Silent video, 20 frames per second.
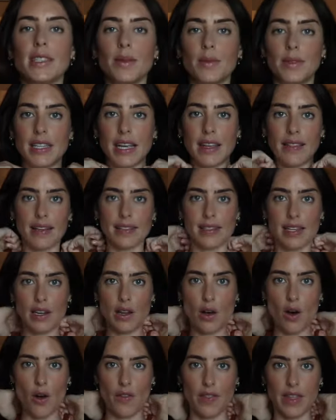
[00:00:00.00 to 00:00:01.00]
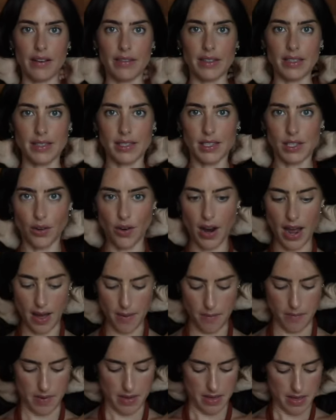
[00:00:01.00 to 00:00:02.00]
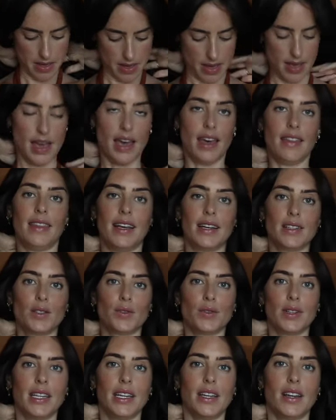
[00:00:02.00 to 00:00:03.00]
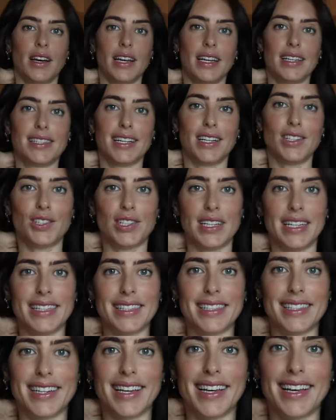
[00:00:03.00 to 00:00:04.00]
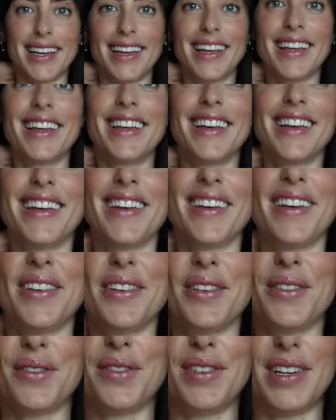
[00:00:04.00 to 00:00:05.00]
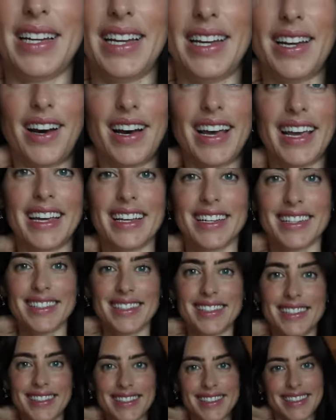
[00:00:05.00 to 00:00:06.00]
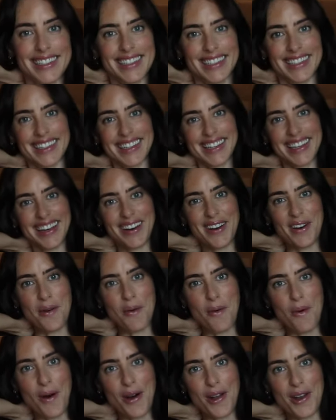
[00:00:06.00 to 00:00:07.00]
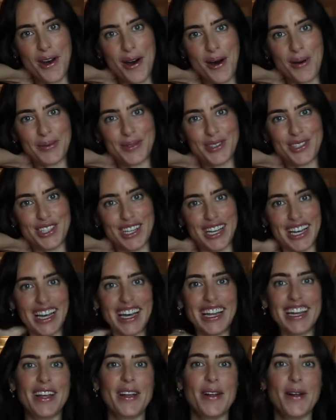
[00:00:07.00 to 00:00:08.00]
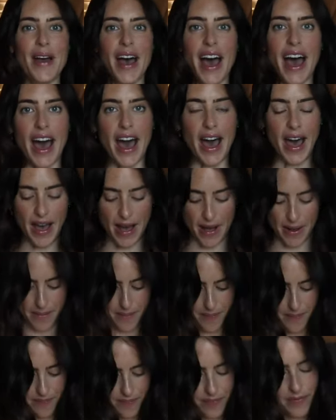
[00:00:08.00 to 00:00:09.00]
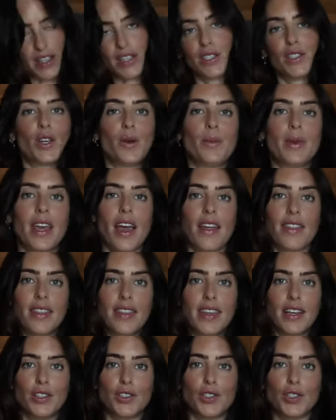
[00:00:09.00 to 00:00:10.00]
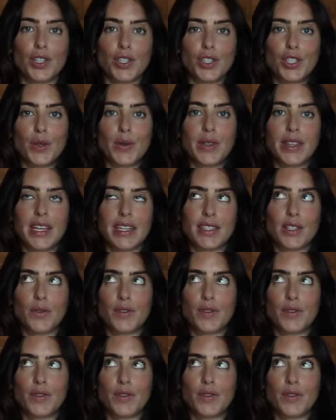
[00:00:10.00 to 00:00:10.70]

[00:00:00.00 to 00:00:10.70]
I'm seeing this a lot on their Instagram, and that's really nice actually, isn't it? Really nice. One option. There's so many other things you can do with this.